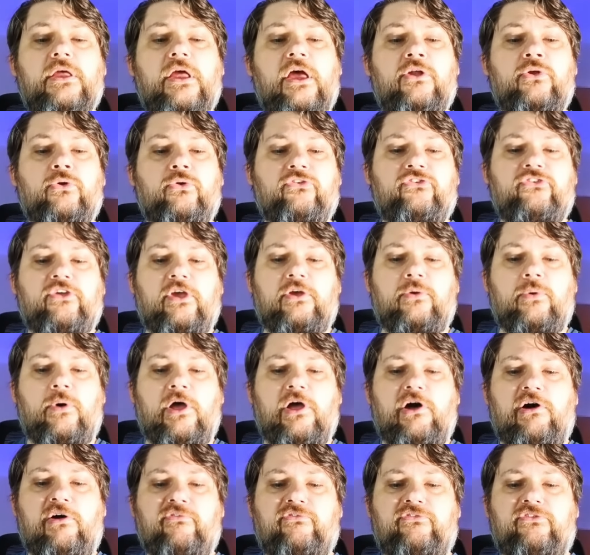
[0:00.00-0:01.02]
And also
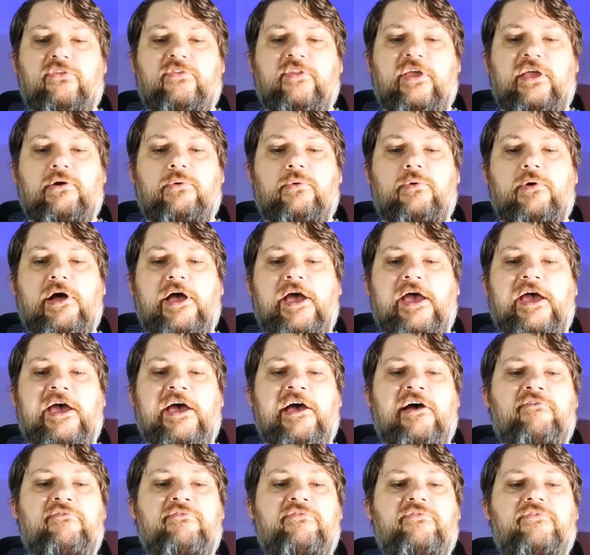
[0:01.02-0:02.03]
quite often they will
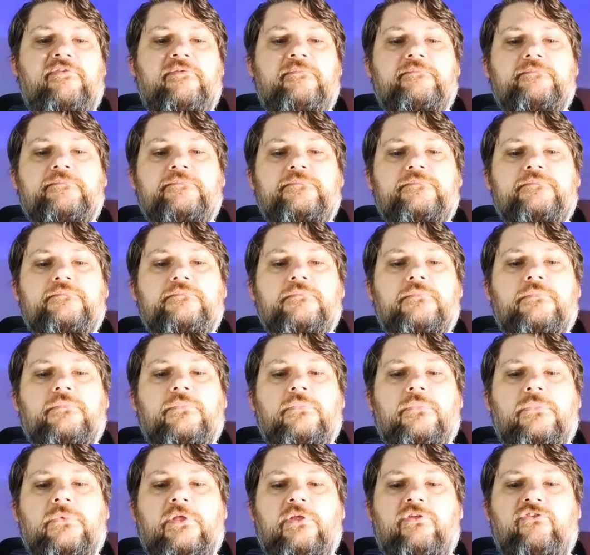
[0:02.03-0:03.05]
have
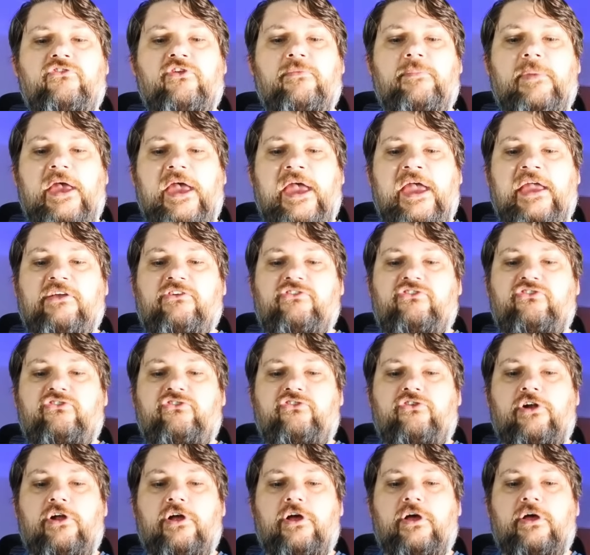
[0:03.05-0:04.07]
some
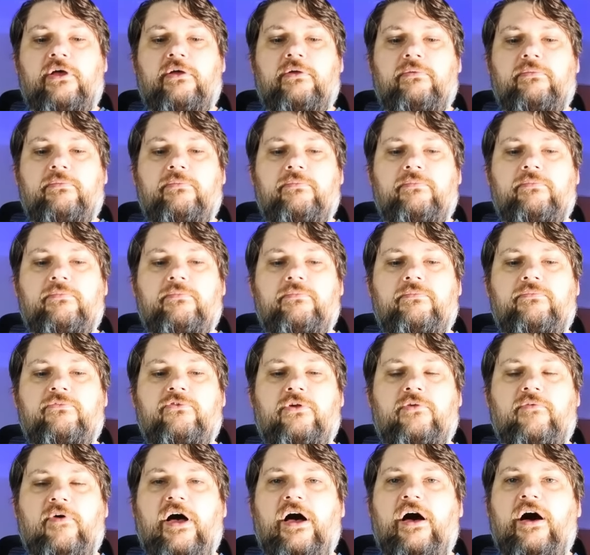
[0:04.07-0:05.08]
extra
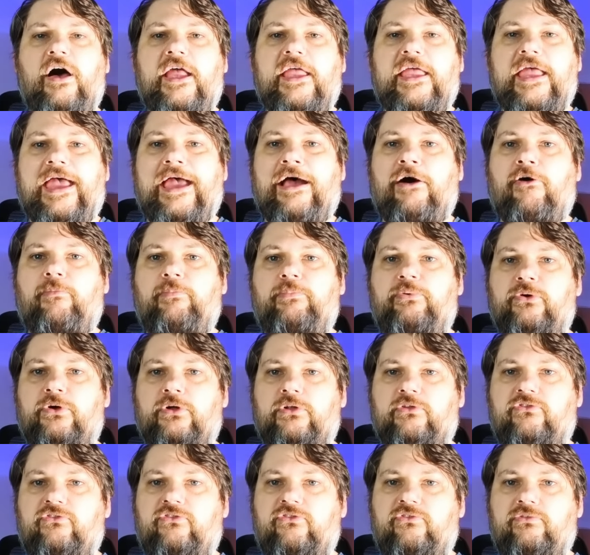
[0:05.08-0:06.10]
sort of high
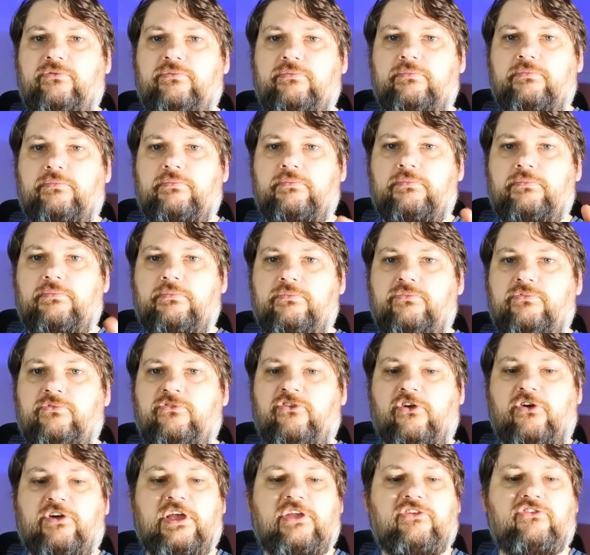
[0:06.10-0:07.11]
output
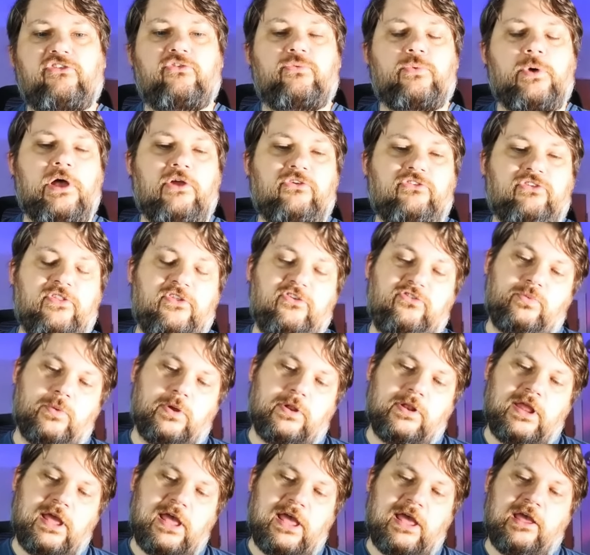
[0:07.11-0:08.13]
sockets as well. So this
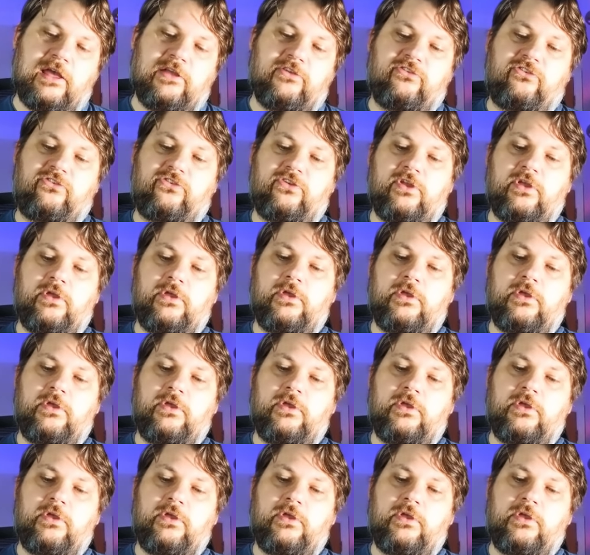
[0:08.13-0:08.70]
one has